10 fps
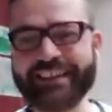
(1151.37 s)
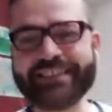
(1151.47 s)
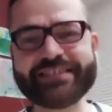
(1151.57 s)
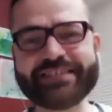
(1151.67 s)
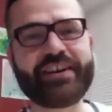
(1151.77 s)

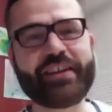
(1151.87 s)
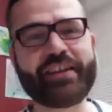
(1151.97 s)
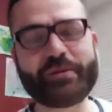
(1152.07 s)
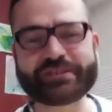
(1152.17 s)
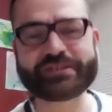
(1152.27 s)
Sarah.
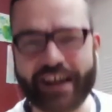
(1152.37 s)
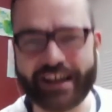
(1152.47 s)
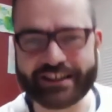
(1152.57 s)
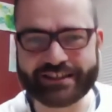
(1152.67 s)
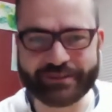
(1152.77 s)
That was
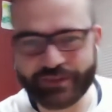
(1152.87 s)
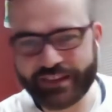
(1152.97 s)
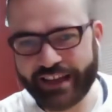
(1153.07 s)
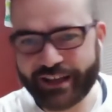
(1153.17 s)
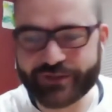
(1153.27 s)
awesome.
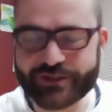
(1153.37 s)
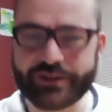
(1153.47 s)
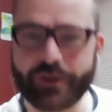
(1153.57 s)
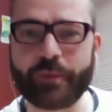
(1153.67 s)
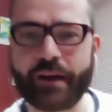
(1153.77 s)
Thank you
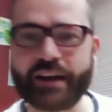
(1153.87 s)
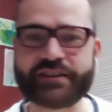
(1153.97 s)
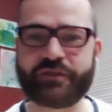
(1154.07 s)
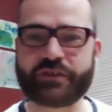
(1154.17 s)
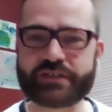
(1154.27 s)
so
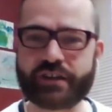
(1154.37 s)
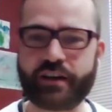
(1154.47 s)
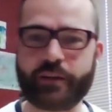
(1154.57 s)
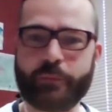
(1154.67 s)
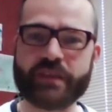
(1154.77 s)
much for
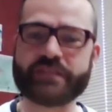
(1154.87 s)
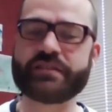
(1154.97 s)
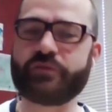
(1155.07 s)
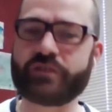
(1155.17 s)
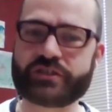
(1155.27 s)
sharing
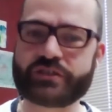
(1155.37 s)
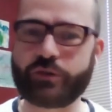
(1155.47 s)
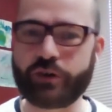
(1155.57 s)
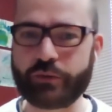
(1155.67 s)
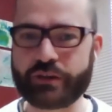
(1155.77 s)
pieces of your
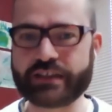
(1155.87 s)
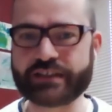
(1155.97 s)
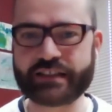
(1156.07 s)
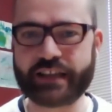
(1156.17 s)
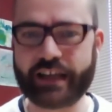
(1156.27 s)
story with
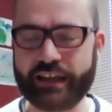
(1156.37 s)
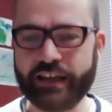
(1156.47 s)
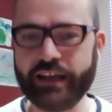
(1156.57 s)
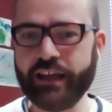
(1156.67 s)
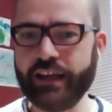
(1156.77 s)
us today,
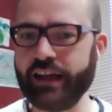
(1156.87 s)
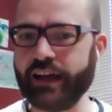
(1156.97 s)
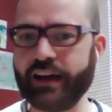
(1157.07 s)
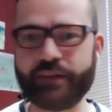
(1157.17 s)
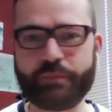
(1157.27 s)

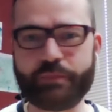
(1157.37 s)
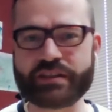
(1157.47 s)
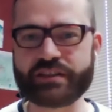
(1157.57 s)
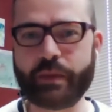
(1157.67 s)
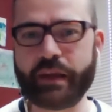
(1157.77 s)

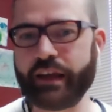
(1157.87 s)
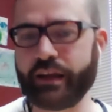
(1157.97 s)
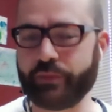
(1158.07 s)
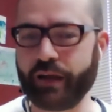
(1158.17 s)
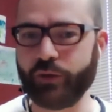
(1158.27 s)
participating
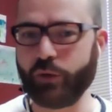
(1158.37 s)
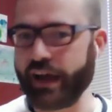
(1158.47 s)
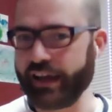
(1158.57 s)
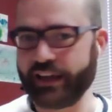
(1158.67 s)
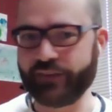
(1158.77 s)
in my
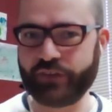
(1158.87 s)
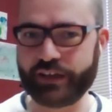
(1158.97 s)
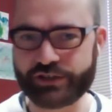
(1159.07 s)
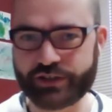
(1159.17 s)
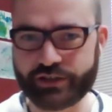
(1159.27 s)
wacky
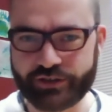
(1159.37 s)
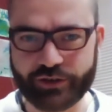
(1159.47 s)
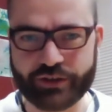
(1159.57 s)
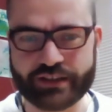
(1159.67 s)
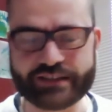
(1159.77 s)
adventure
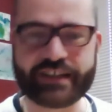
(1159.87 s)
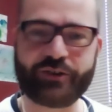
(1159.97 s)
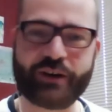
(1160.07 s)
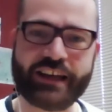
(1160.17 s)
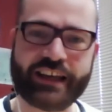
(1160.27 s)
known as the
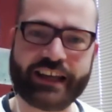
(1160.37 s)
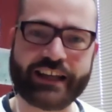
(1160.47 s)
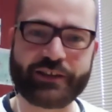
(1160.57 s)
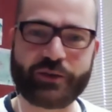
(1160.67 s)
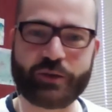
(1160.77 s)
Great
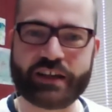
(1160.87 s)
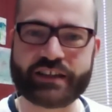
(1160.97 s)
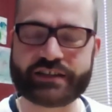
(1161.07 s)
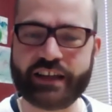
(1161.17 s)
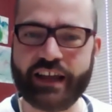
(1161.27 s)
Canadian
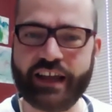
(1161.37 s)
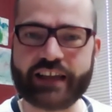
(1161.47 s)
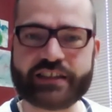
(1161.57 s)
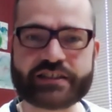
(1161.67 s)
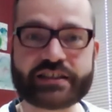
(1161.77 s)
Quiz,
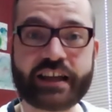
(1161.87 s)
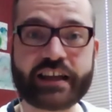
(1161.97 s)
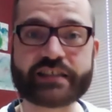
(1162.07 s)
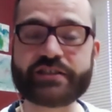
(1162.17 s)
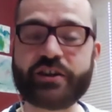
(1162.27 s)
and just letting
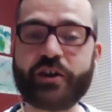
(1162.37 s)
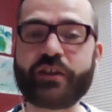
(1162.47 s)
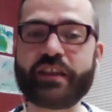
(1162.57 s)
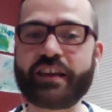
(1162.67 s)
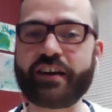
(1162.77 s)
us know
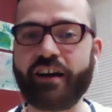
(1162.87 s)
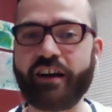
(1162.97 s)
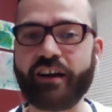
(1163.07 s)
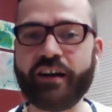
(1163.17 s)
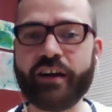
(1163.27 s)
that there
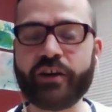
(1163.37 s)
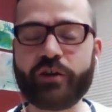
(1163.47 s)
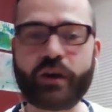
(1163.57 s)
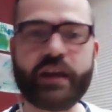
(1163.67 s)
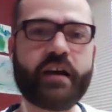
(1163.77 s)
are
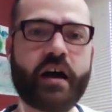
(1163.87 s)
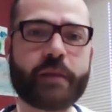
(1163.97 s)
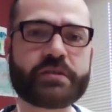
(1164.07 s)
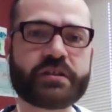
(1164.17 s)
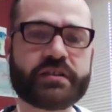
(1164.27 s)
great
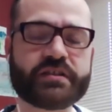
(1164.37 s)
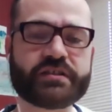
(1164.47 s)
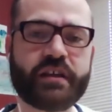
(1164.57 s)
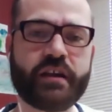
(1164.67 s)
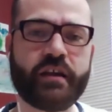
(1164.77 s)

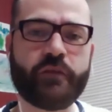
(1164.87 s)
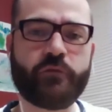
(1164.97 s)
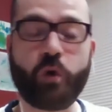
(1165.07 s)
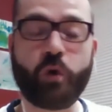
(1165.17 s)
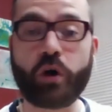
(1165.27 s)
options
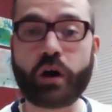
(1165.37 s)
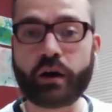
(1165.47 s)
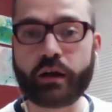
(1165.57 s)
for